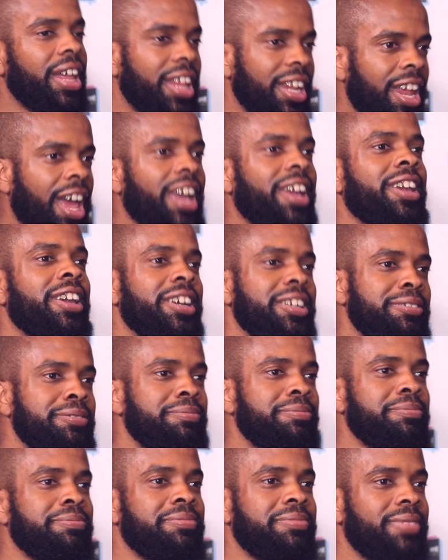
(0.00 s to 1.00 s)
kind of like it,
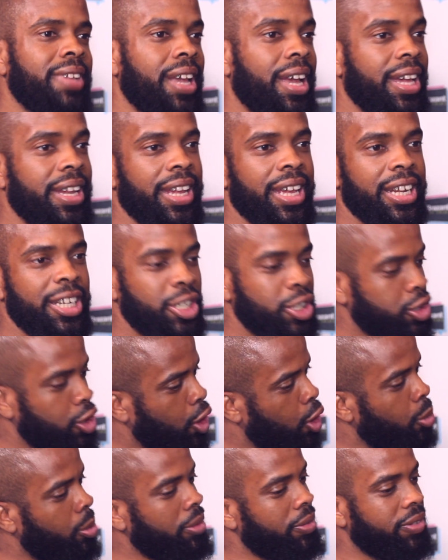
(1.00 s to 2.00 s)
and then just
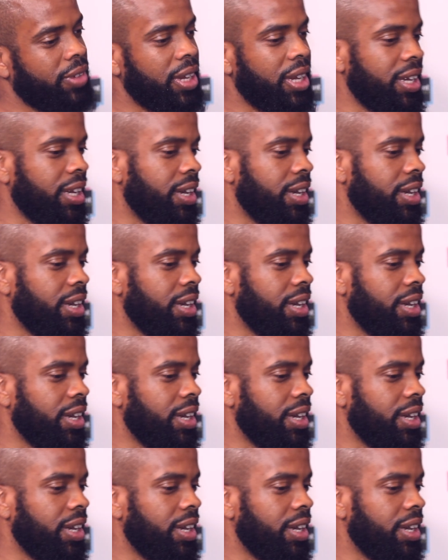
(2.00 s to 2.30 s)
go with it.